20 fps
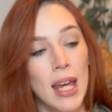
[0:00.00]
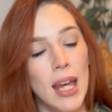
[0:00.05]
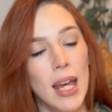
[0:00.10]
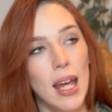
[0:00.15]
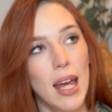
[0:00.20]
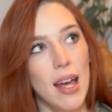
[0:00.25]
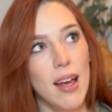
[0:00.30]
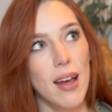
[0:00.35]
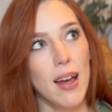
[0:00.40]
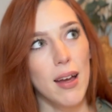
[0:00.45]

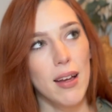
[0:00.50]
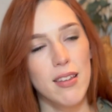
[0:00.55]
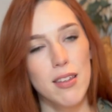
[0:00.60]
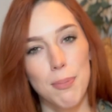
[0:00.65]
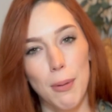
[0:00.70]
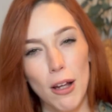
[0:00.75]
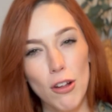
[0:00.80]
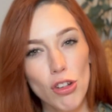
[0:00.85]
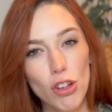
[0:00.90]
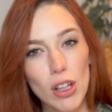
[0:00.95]

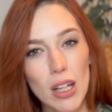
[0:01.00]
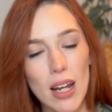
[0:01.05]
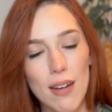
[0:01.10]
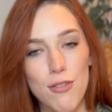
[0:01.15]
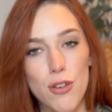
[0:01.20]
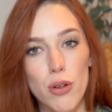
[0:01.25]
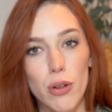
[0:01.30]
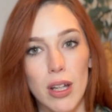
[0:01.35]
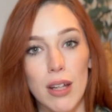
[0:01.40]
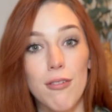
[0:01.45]
Especially if
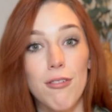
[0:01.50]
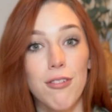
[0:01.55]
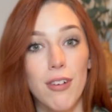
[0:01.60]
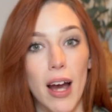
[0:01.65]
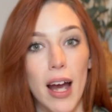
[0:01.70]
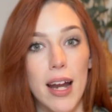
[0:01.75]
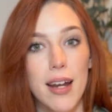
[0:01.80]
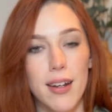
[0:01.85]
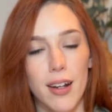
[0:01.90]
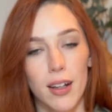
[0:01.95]
you can
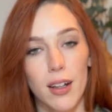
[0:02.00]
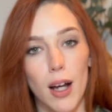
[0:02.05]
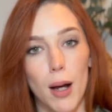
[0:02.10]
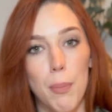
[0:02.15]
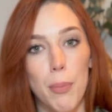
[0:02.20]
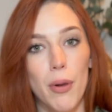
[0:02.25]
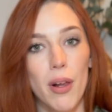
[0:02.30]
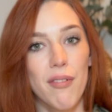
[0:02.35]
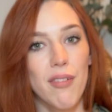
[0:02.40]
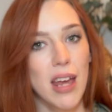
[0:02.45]
find a
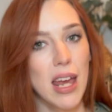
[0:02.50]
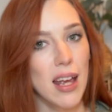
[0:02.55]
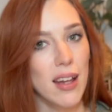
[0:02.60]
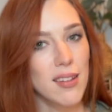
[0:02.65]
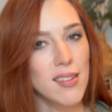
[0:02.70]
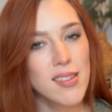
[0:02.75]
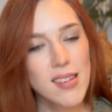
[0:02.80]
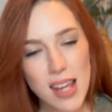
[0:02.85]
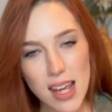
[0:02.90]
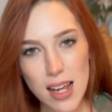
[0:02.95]
couple of
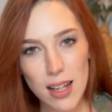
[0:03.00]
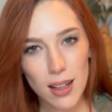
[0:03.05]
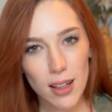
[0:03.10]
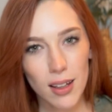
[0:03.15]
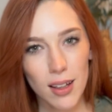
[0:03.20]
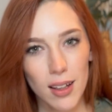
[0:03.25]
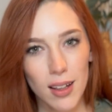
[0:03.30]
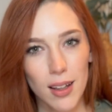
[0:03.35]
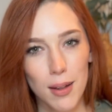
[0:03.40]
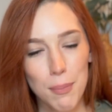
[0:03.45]
antique
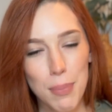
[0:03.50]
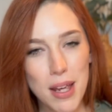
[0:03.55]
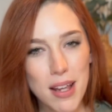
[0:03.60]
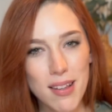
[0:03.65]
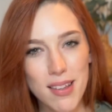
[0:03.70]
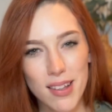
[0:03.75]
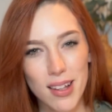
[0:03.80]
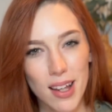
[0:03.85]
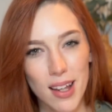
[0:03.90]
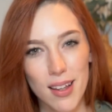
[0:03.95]

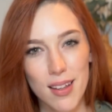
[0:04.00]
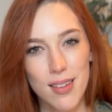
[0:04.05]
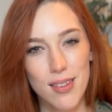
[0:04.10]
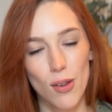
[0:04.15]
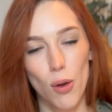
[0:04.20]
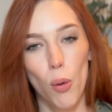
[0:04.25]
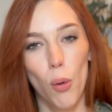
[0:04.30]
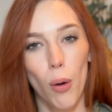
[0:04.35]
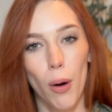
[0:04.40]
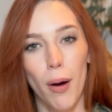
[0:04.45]
pieces
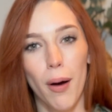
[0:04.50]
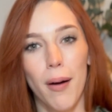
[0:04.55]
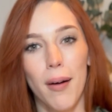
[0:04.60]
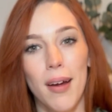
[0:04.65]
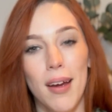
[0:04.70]
or